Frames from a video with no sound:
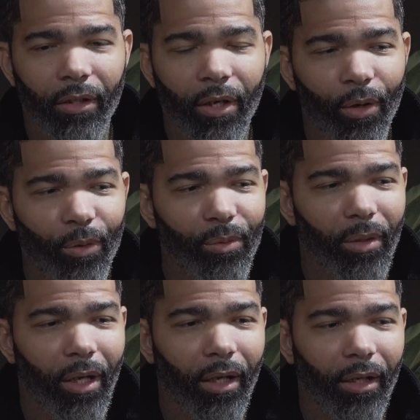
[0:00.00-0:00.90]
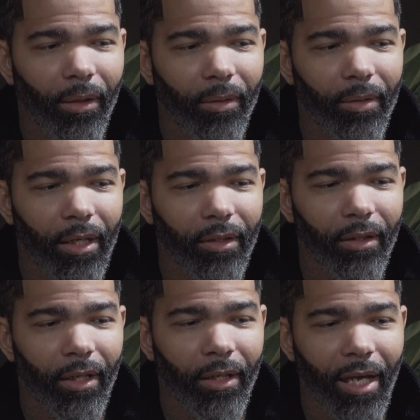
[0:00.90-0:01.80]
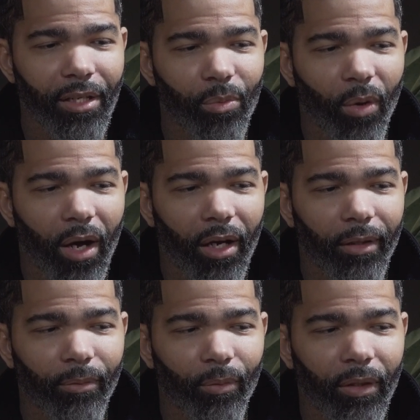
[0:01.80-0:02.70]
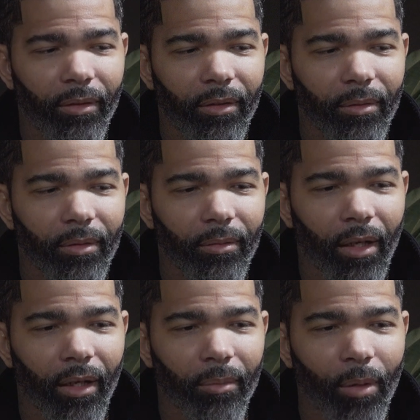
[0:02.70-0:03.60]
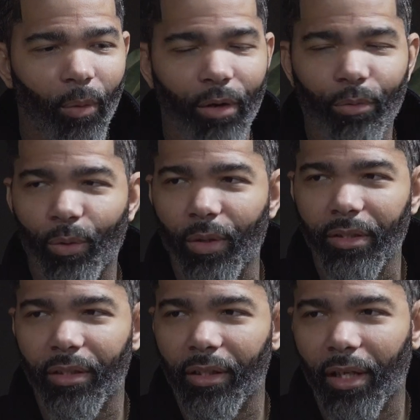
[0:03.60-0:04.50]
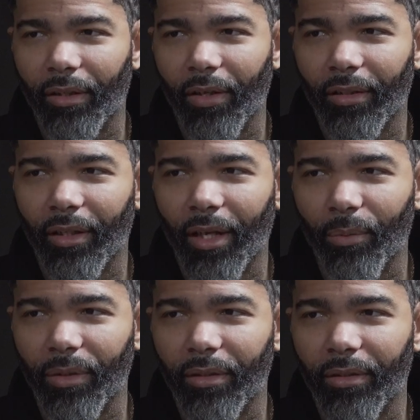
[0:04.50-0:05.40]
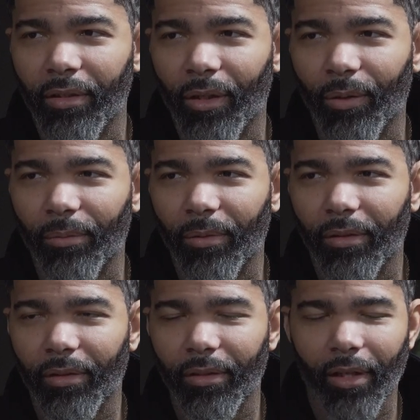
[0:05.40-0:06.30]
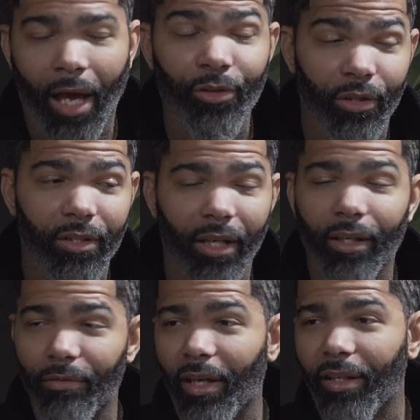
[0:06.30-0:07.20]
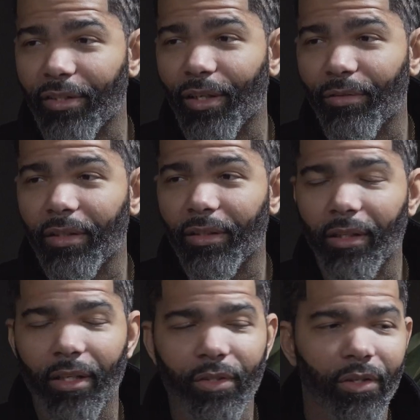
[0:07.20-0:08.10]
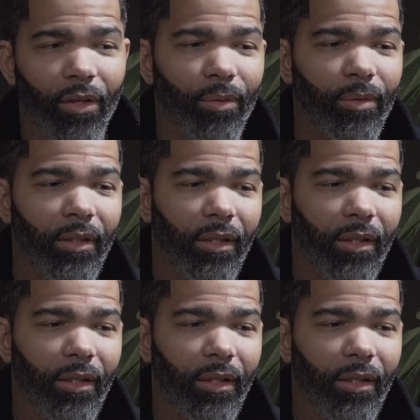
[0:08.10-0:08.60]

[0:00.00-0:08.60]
No, and that's why when my wife requested it, I thought that I would, I should take advantage of it, and so.